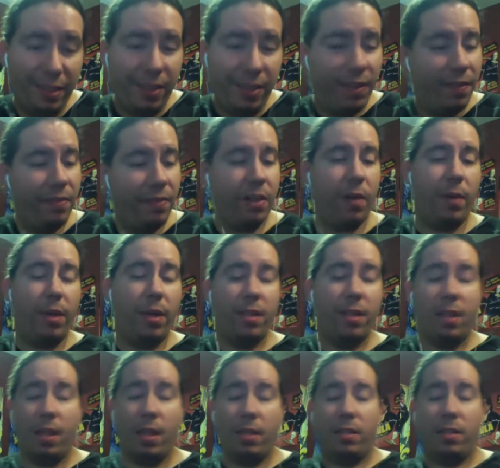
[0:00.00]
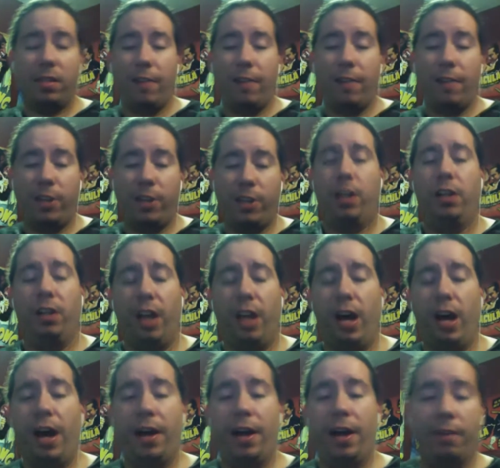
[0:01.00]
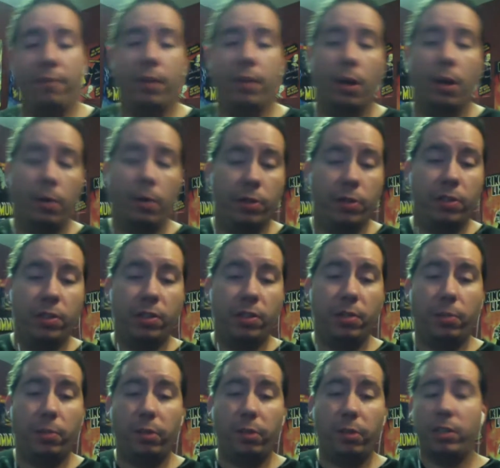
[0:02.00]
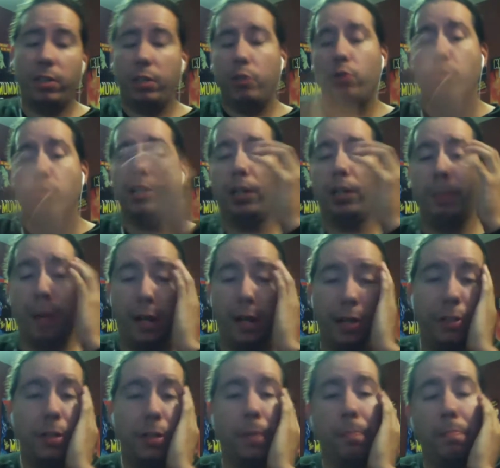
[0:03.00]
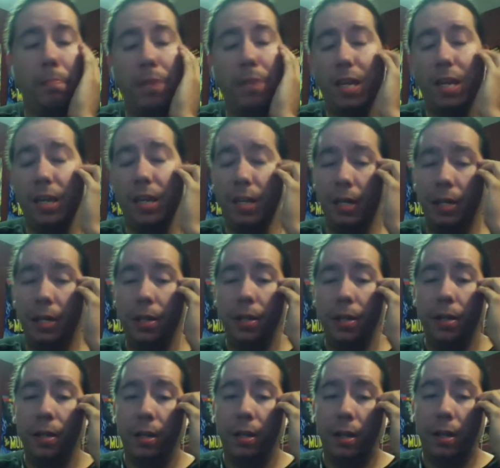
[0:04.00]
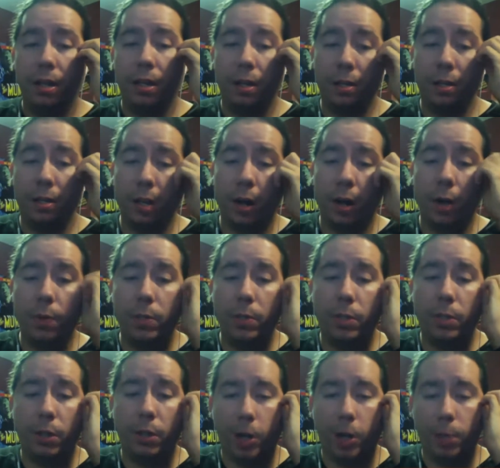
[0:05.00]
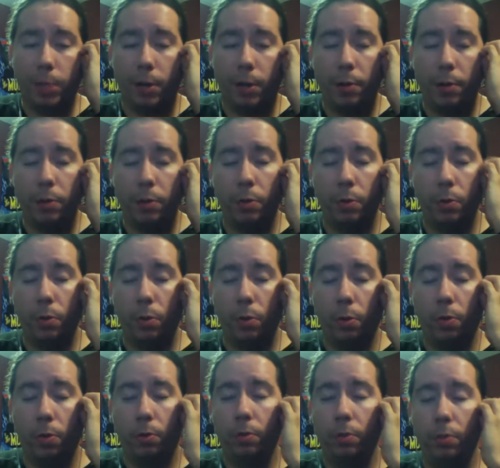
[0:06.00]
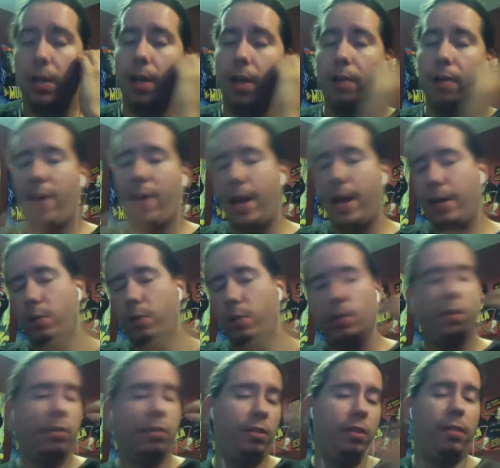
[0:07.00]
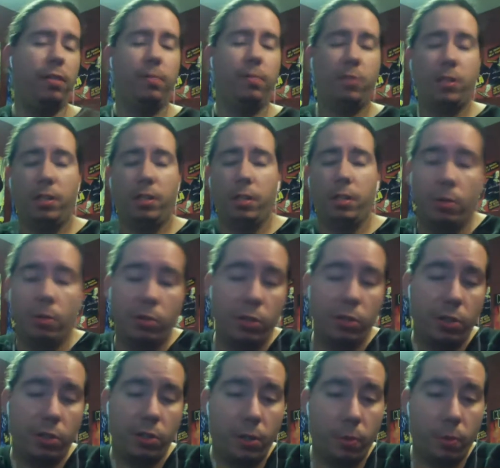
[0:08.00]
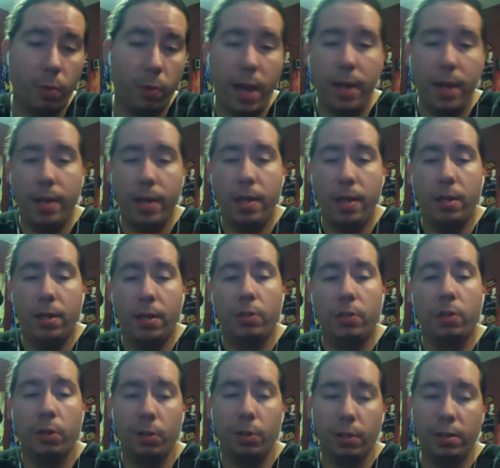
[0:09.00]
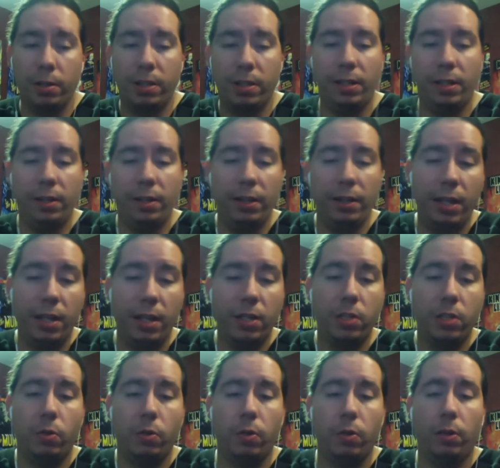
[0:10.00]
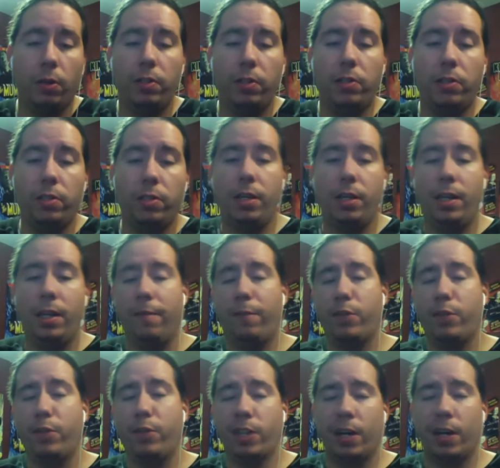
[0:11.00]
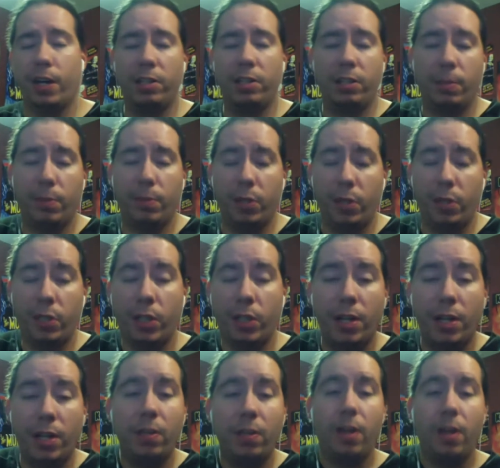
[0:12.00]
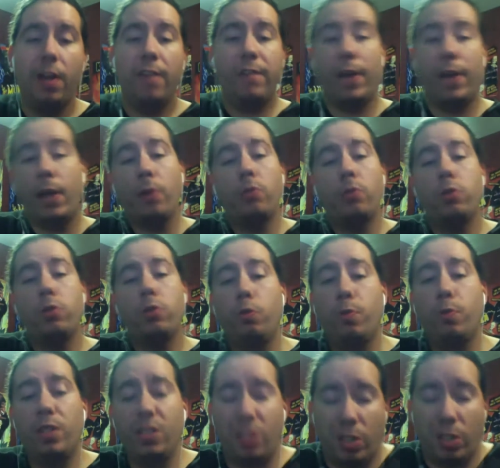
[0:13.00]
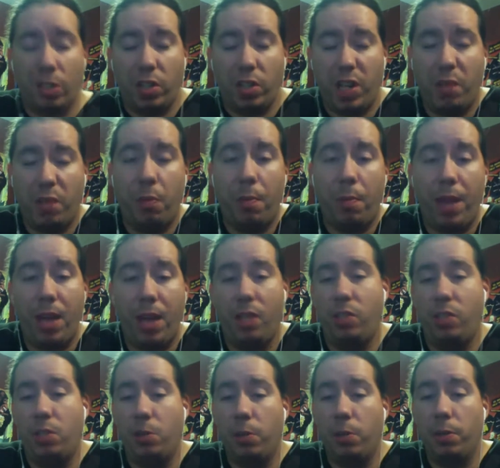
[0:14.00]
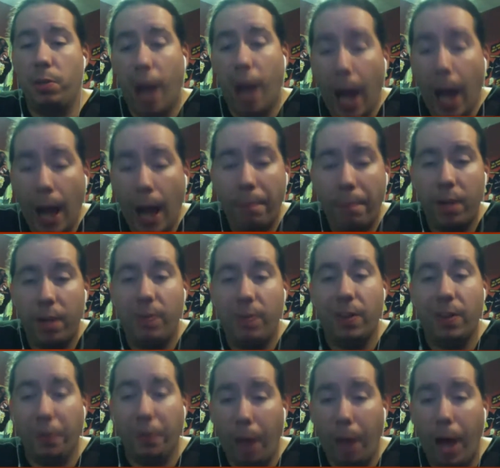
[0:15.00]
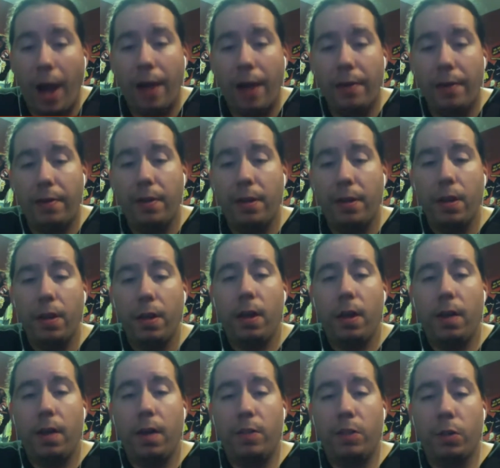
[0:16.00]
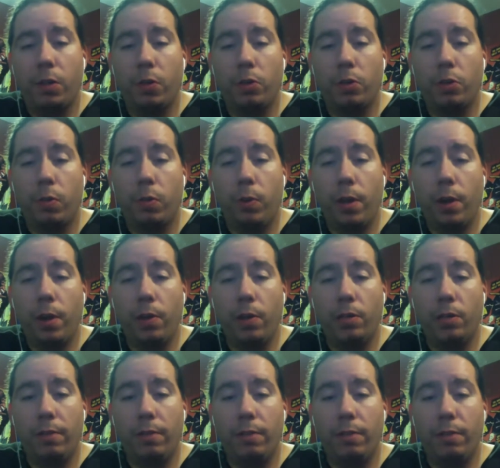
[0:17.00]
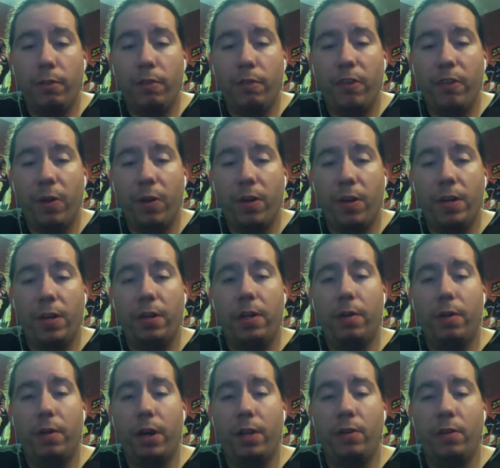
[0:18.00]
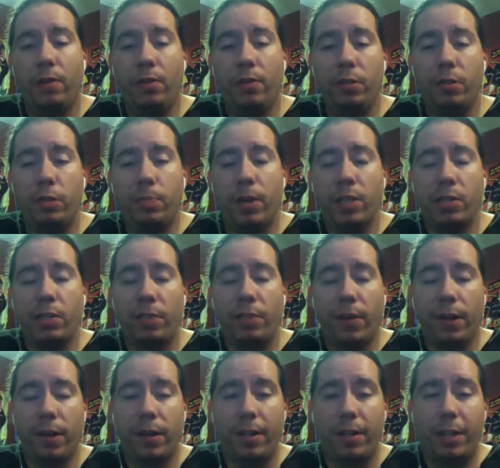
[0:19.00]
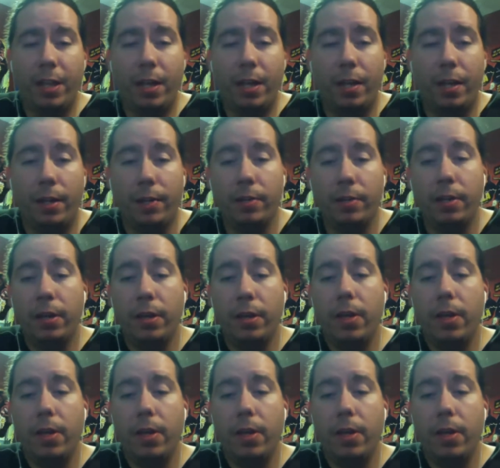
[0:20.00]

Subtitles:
No, it's definitely a lot of notices. And what's interesting about it to me is all this talk about Google factoring in DMC notices in the ranking and starting to delist or at least de-emphasize some of these sites. FilesTube consistently remains near the top of a lot of search queries, even for very, you know, unspecified things.